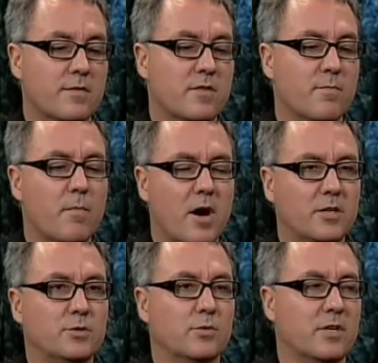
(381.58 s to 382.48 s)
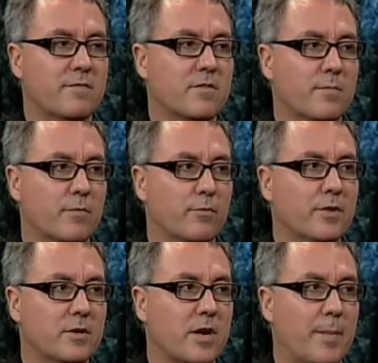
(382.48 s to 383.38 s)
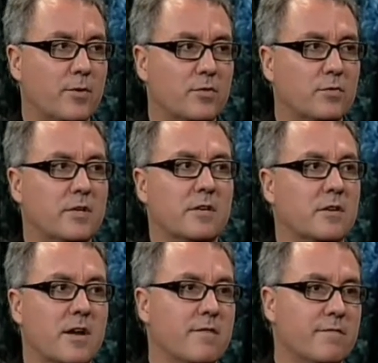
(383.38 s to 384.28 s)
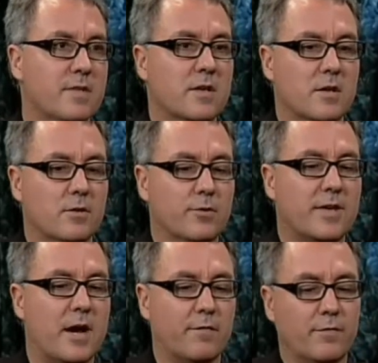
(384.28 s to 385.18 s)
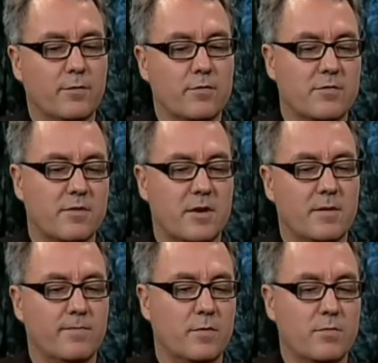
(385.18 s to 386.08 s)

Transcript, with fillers: this module gives them a really good opportunity to kind of look out for those, uh,